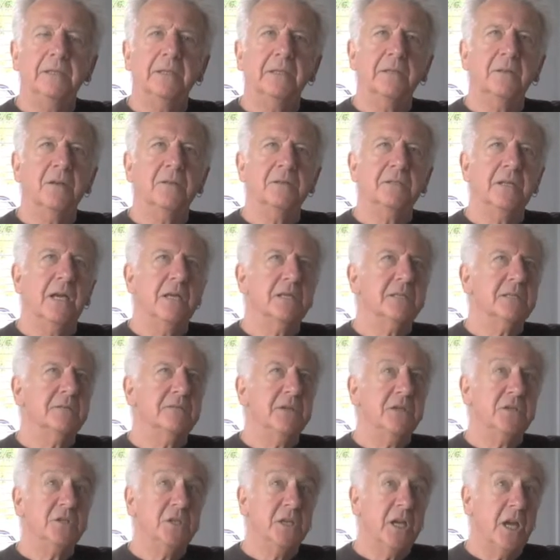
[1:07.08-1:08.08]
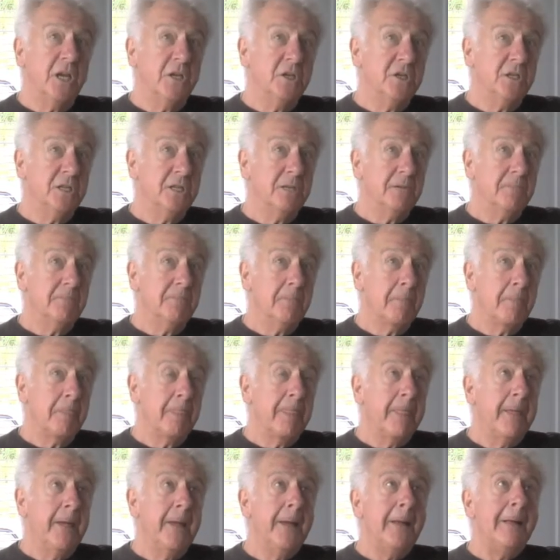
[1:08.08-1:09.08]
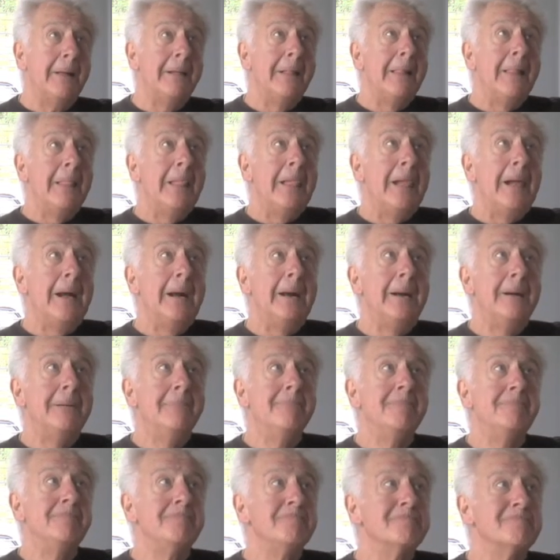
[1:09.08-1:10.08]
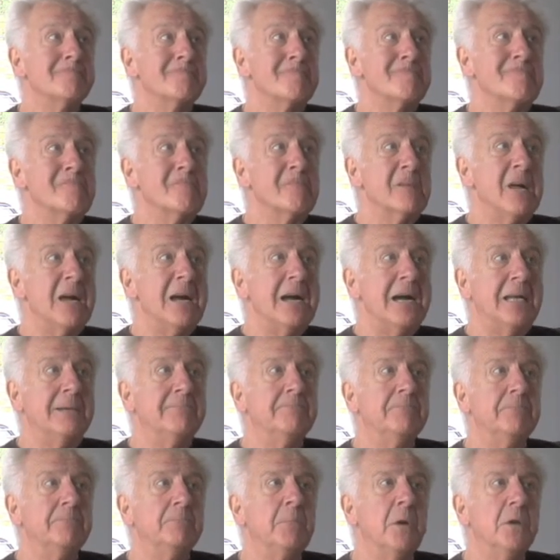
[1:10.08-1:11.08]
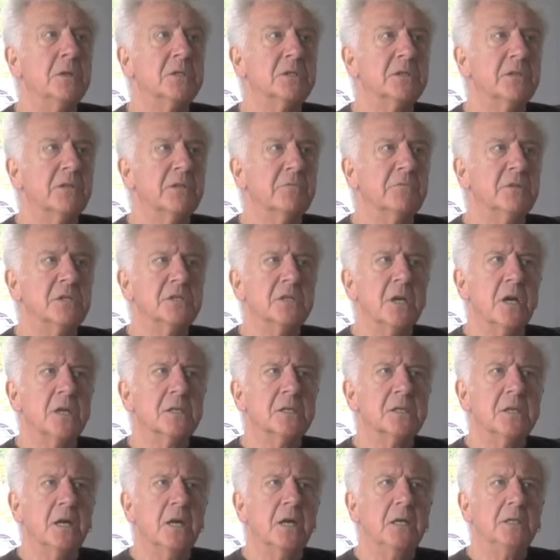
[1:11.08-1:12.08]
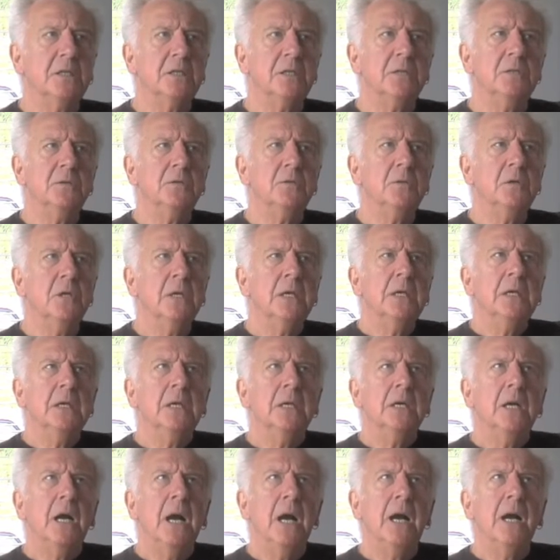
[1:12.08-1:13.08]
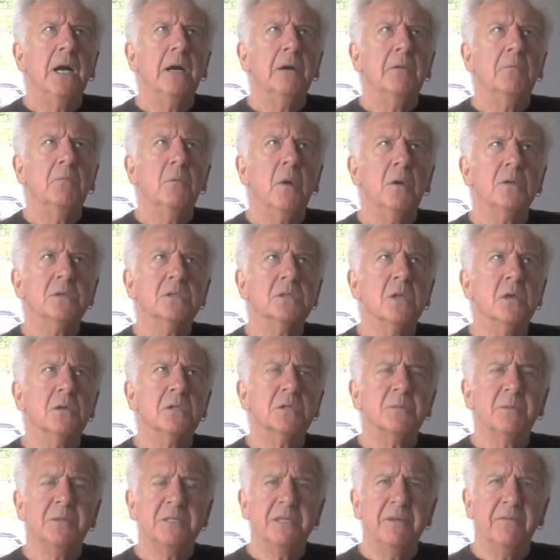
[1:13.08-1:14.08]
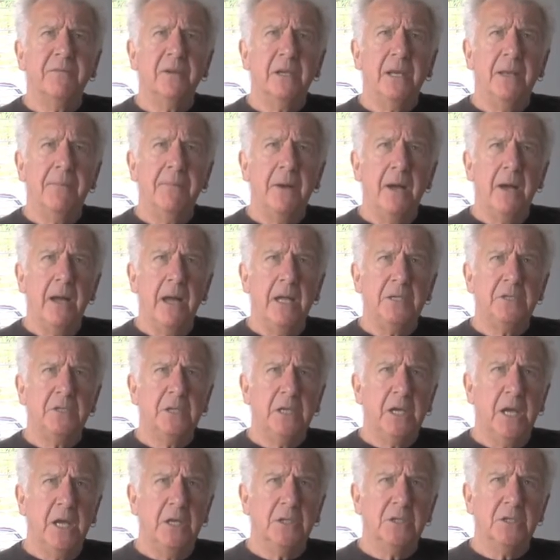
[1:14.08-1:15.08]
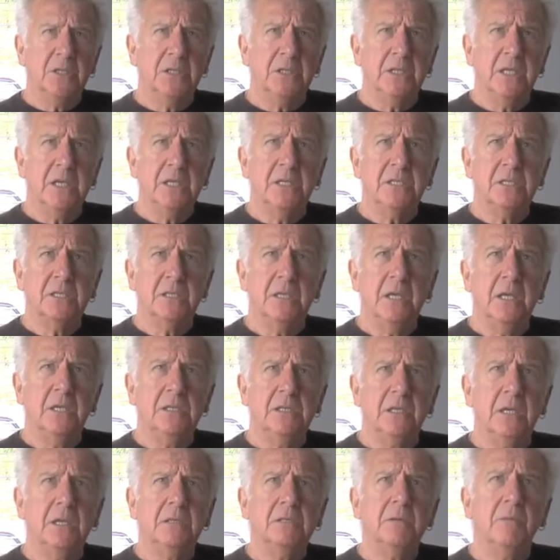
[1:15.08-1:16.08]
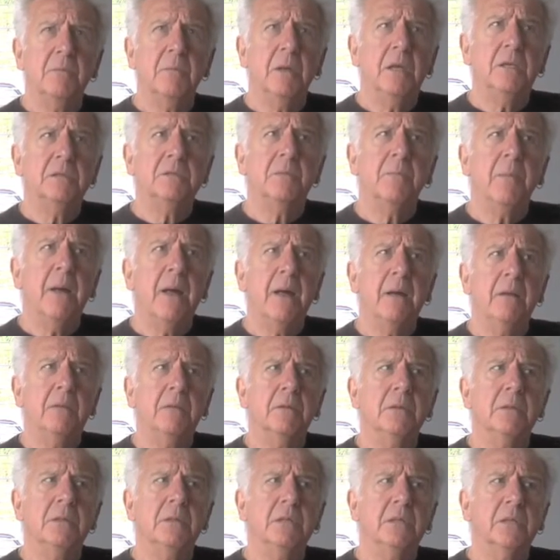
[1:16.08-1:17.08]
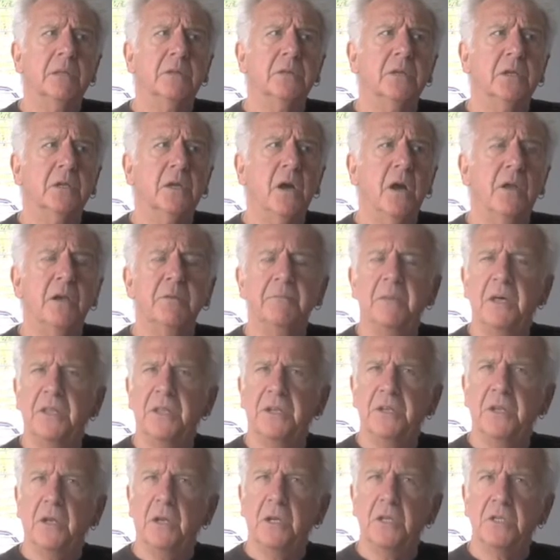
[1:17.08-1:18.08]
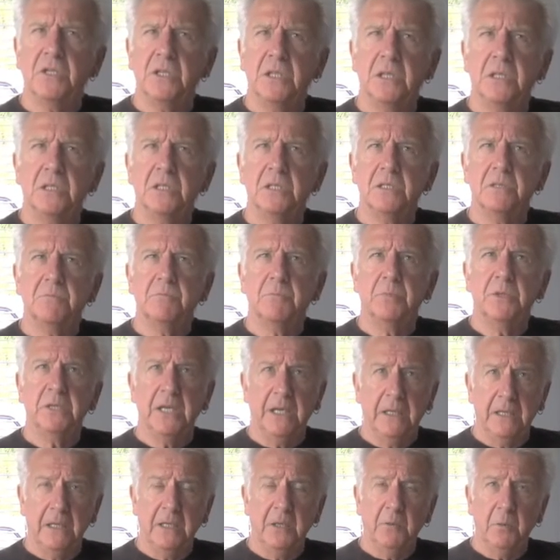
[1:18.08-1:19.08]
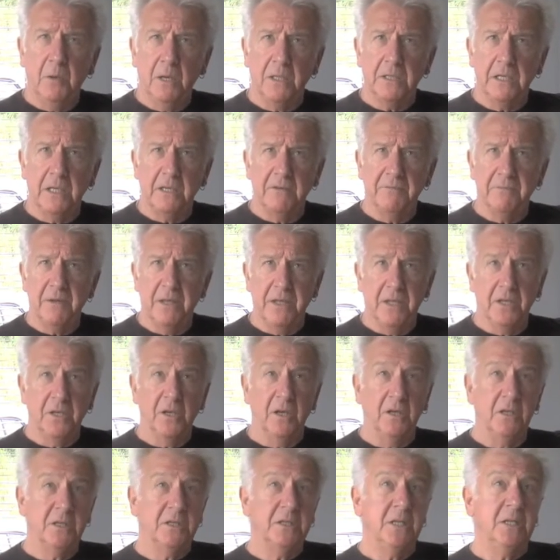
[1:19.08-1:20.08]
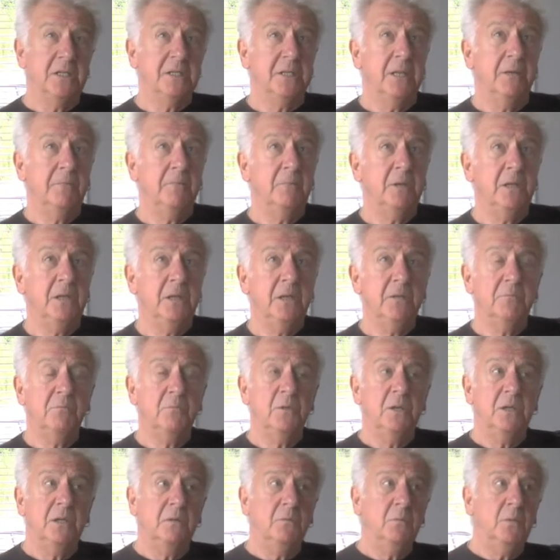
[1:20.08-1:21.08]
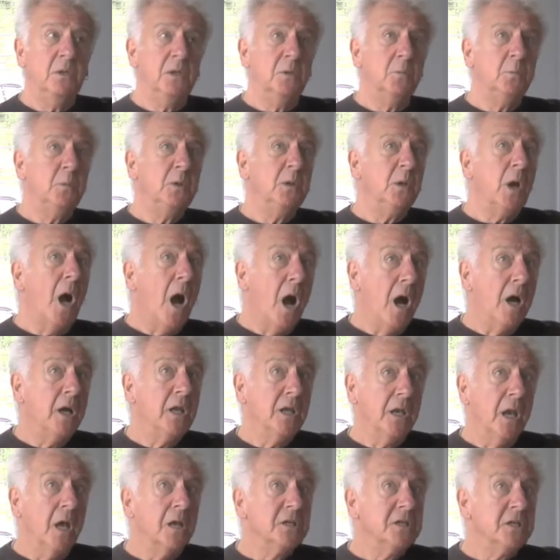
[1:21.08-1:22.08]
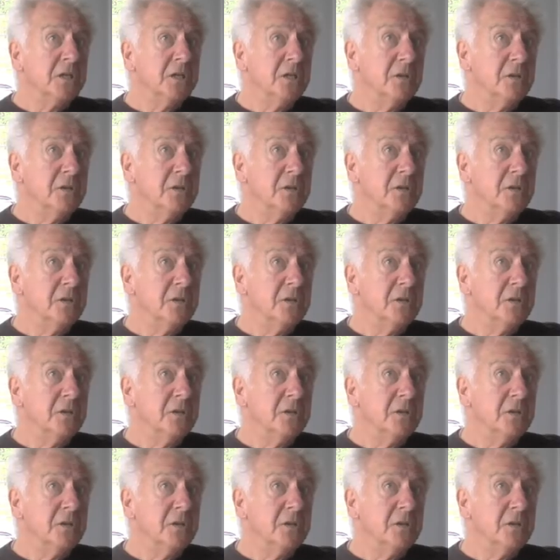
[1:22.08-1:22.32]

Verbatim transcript: the context of education. Yeah. Um, and most of the research that I do, uh, whilst not specifically about education, is, is, is, a, is about the kind of methodologies, particularly qualitative methodologies, that we, we, we, I like to